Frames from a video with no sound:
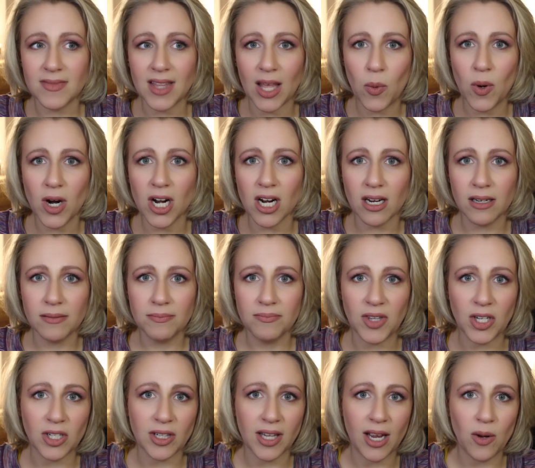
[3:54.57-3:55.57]
they work.
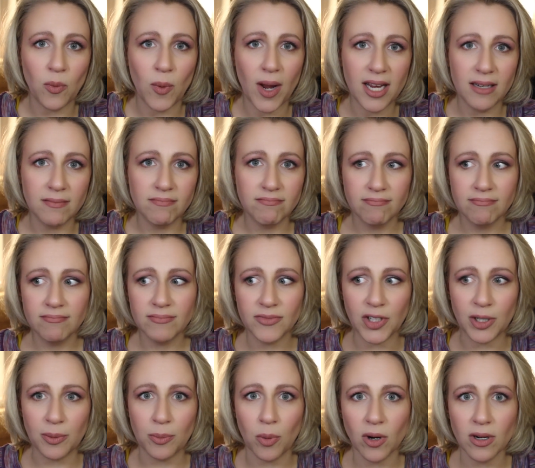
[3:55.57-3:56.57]
They're lightweight.
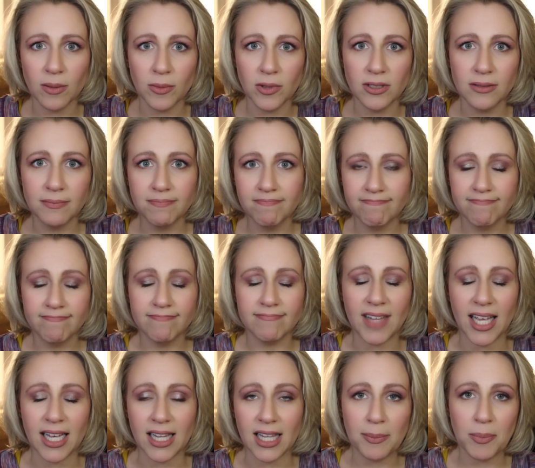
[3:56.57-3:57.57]
They're portable,
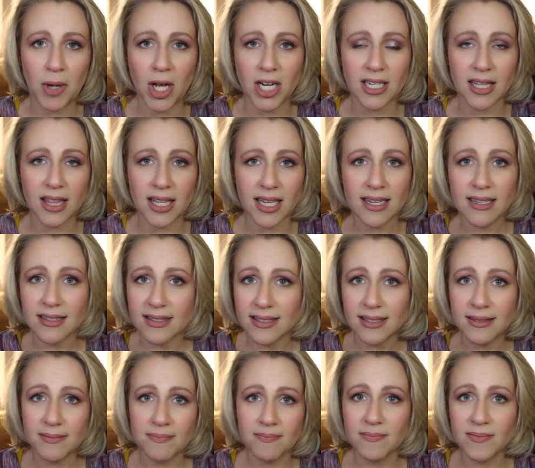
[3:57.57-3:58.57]
they clip onto
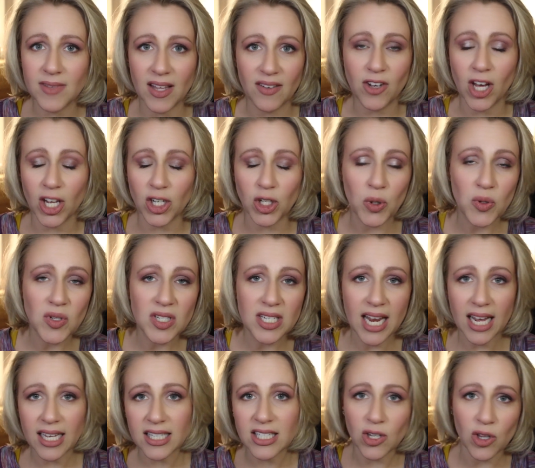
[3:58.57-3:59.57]
things, they've got
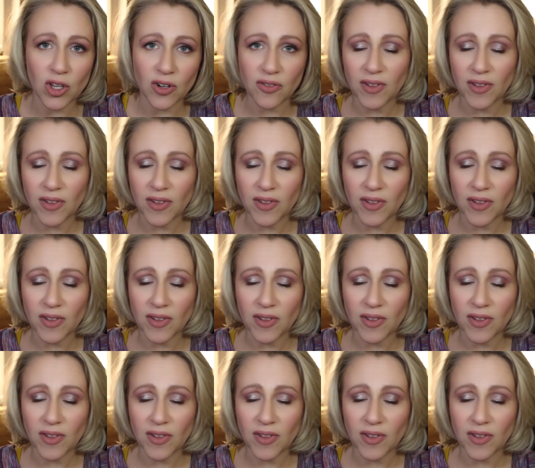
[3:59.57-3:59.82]
goosenecks so they're